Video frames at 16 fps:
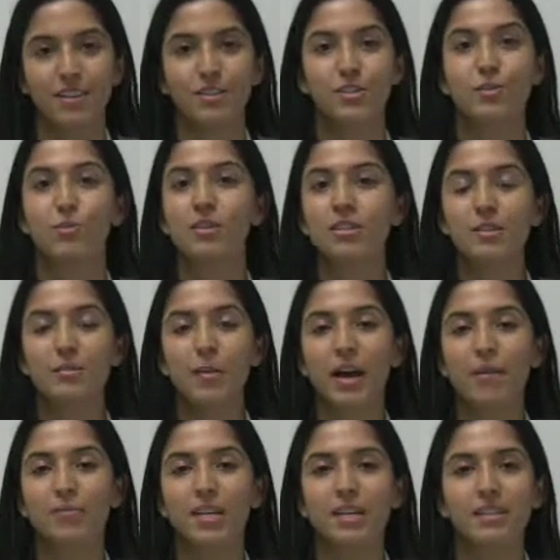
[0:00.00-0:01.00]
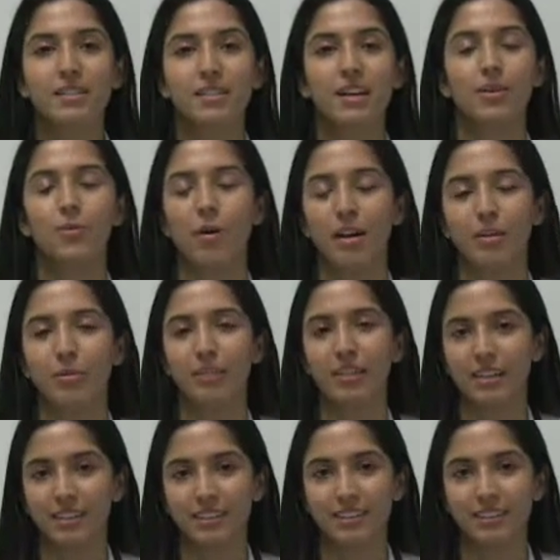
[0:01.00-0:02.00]
So what is a Pap test and why do we
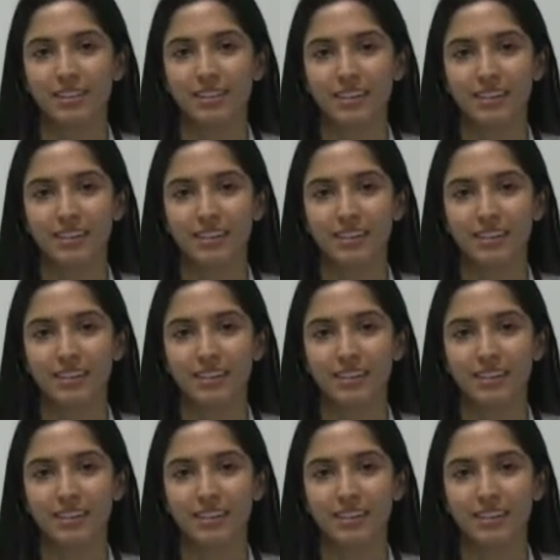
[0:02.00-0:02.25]
need it?